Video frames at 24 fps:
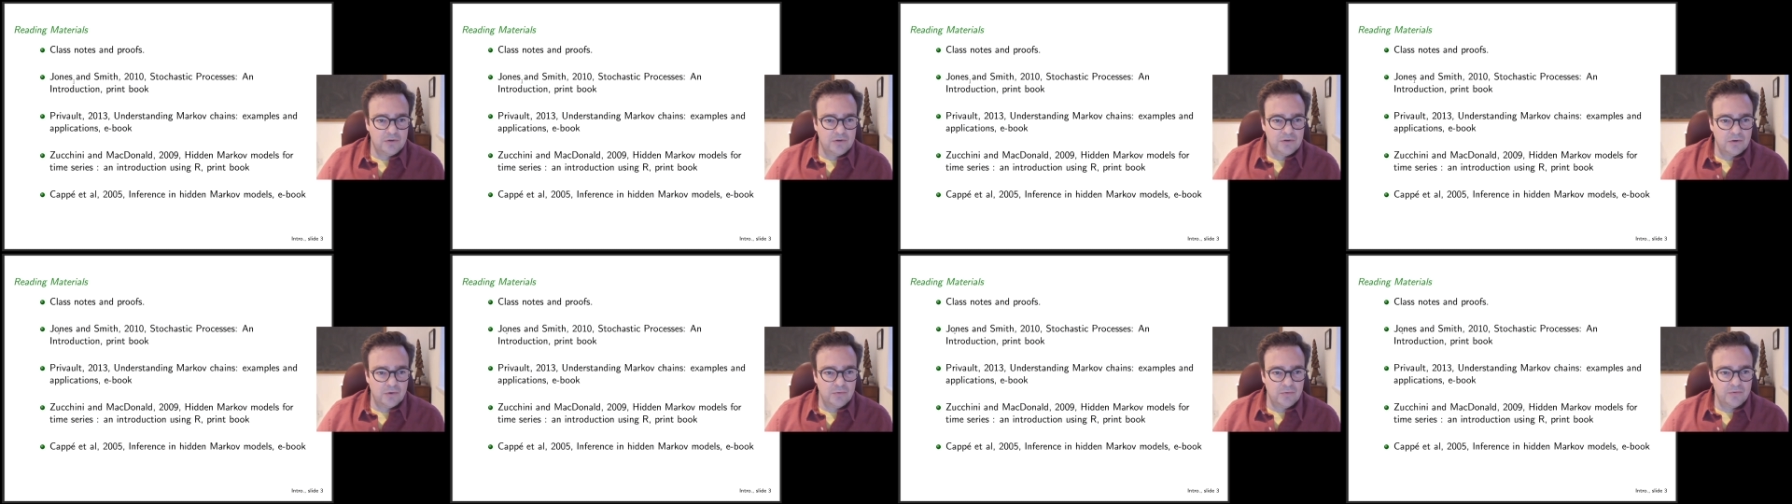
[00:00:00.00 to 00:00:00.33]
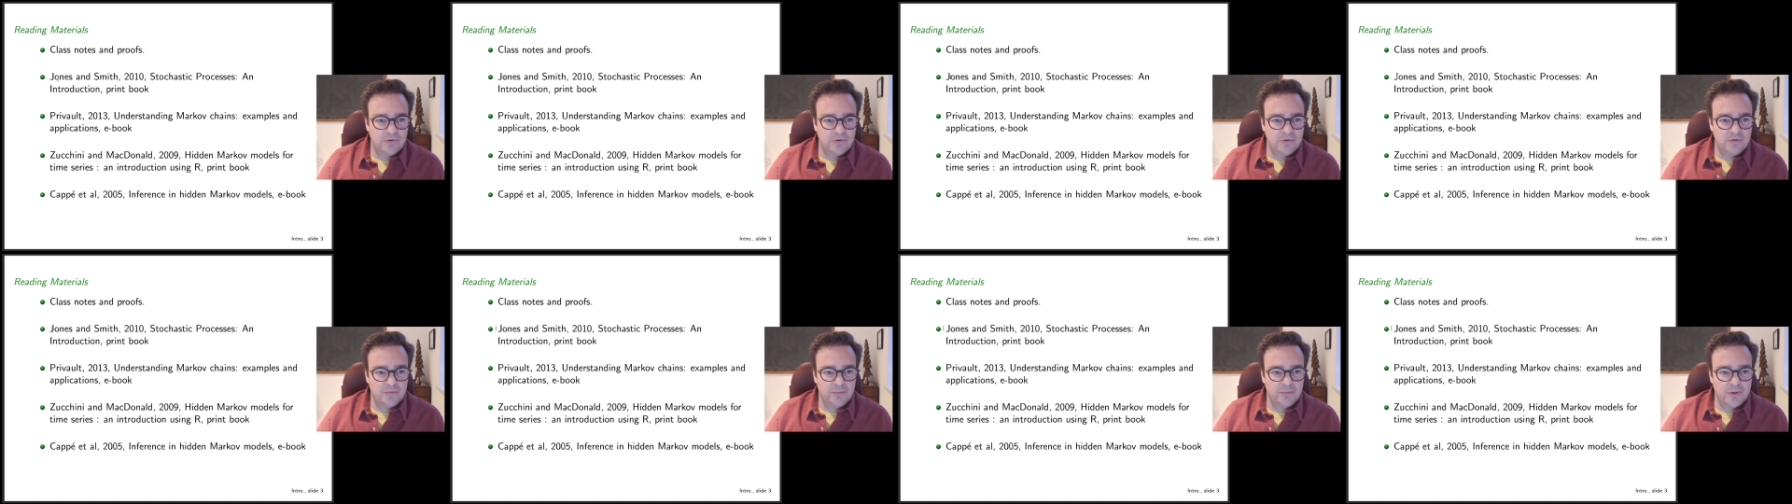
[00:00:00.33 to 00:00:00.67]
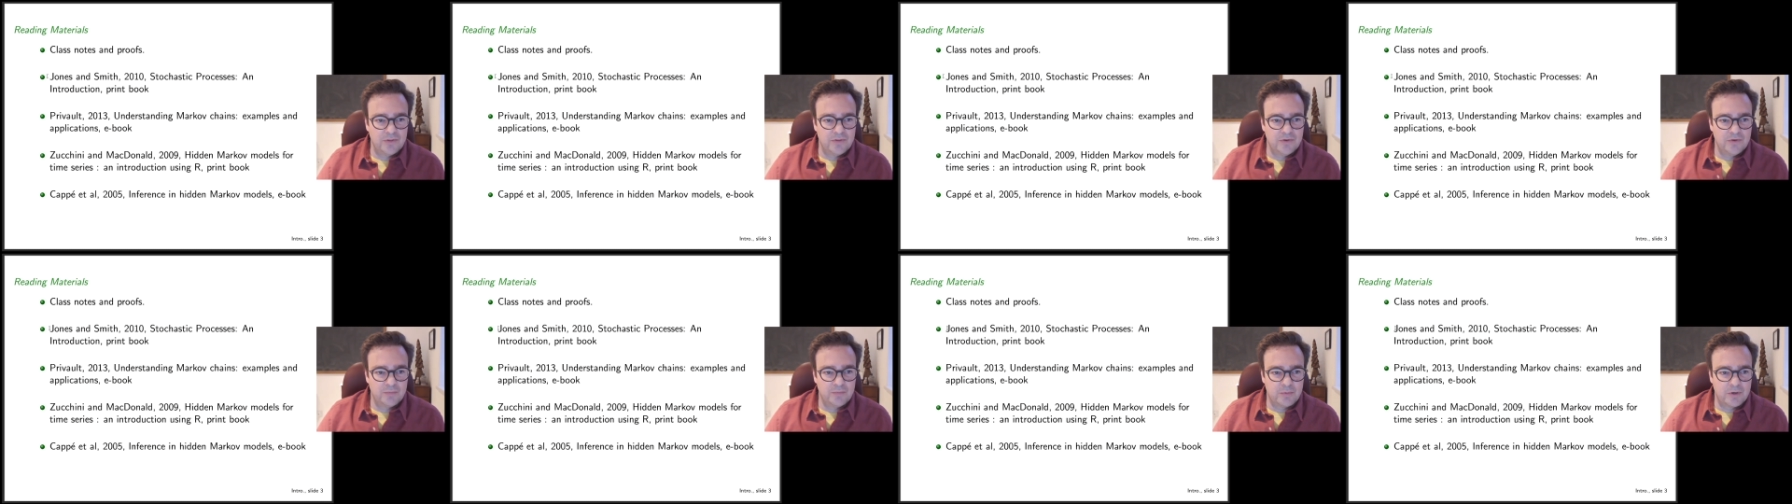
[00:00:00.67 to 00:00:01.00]
Jones and
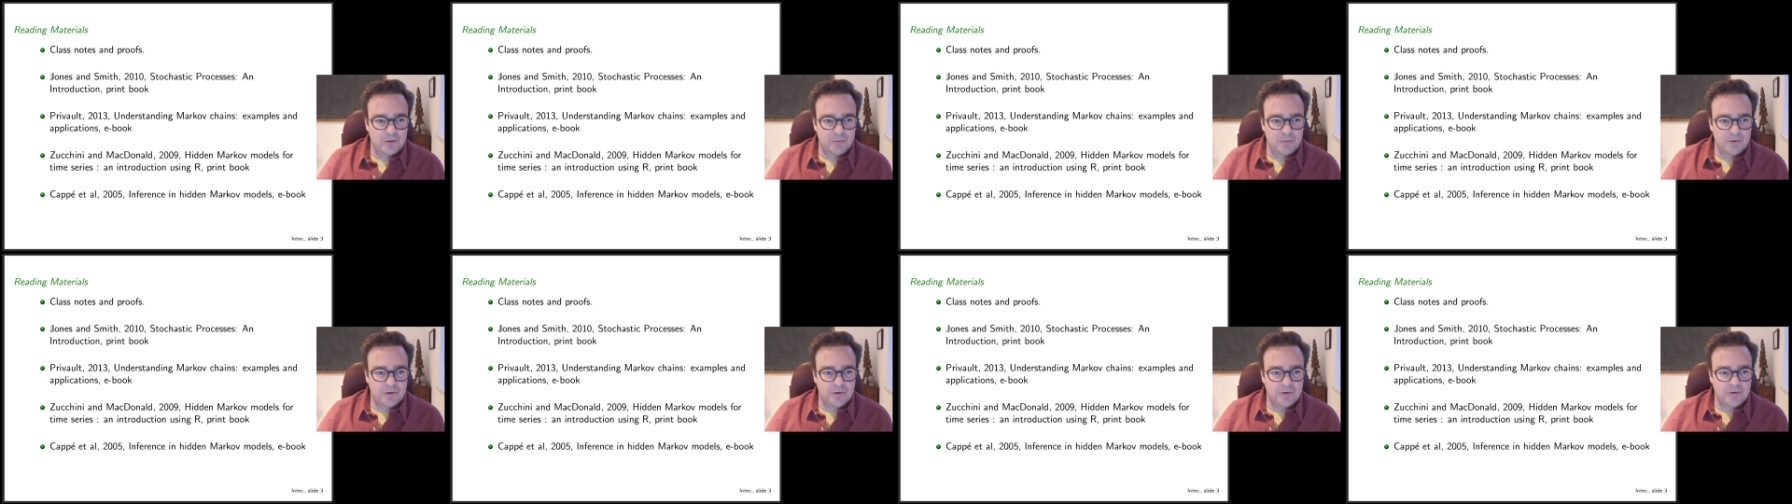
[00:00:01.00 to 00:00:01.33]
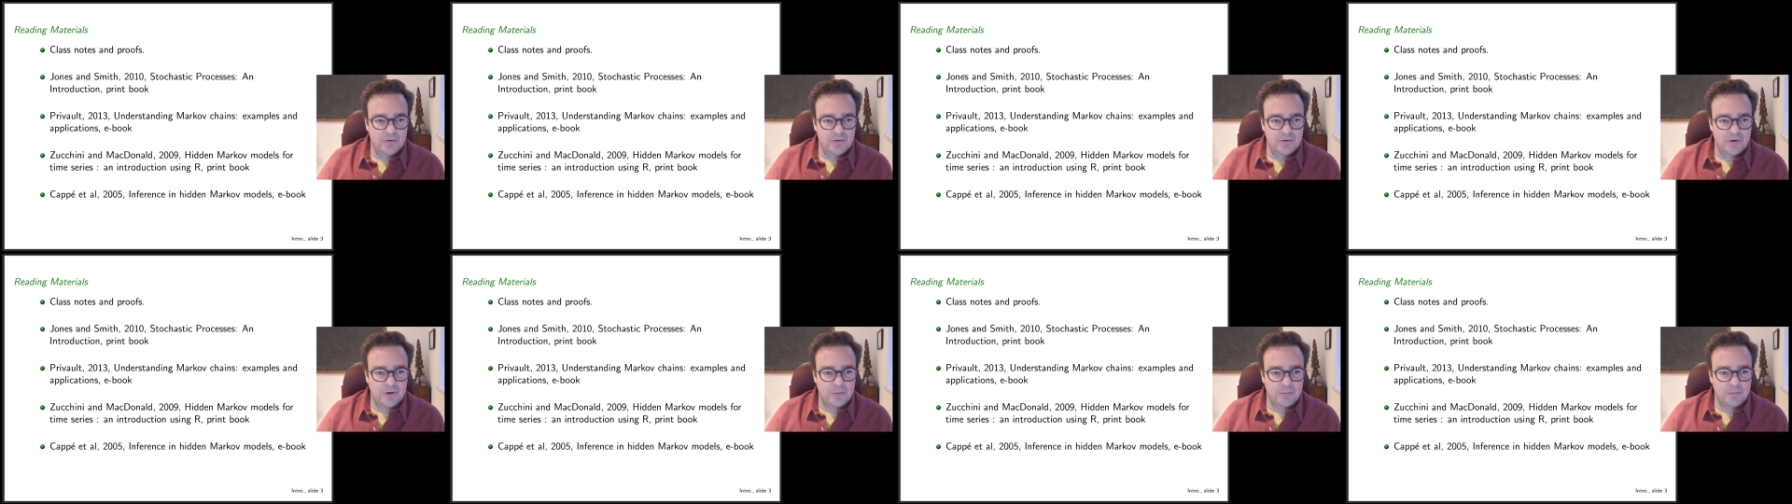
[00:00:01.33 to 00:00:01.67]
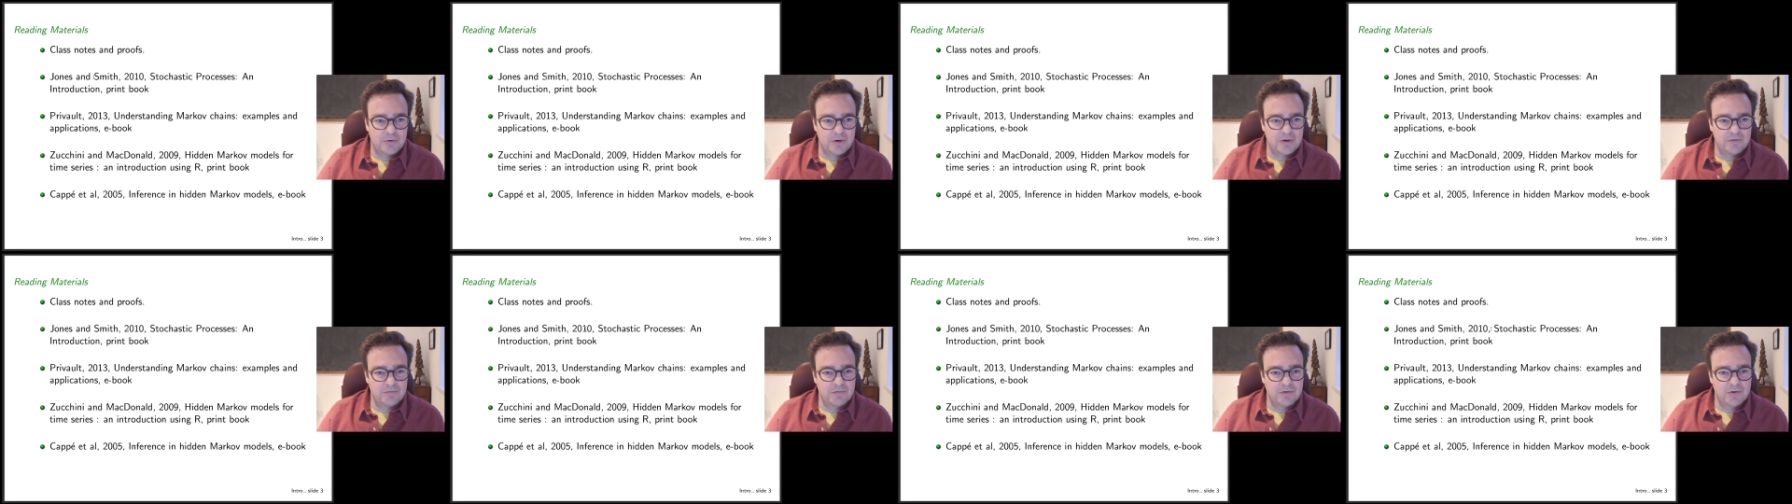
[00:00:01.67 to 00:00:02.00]
Smith is probably the
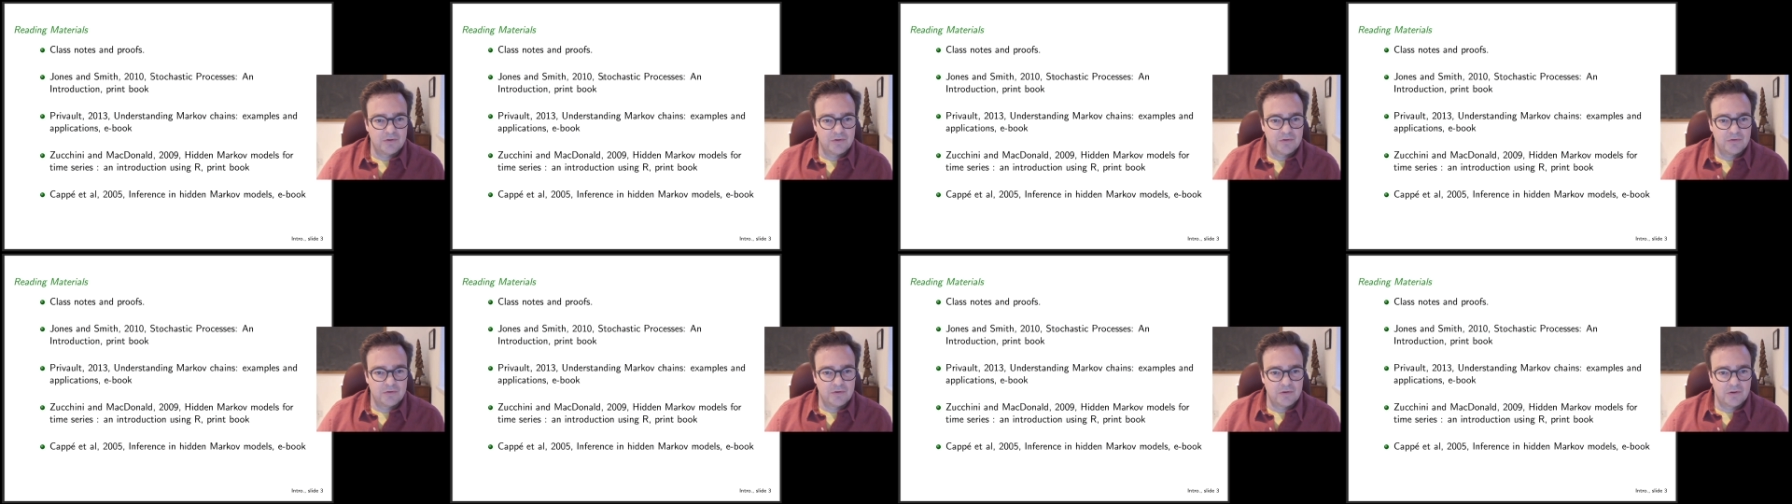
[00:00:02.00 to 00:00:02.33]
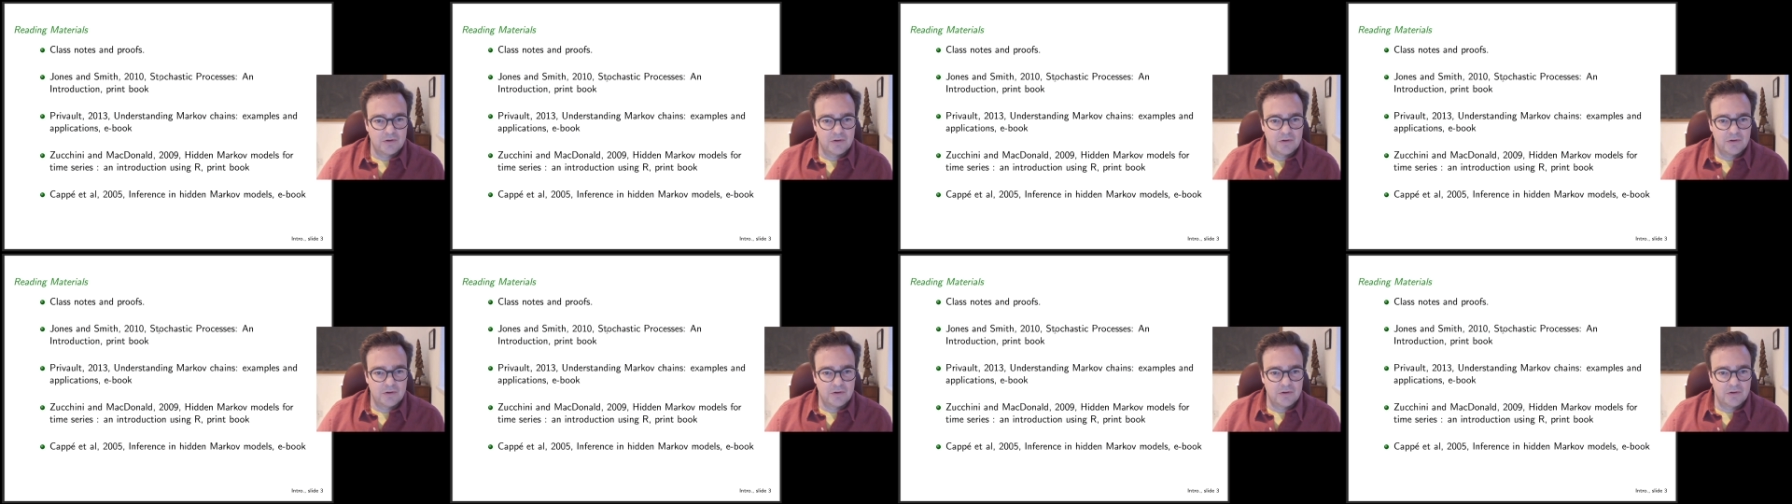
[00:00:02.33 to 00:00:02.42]
top reference,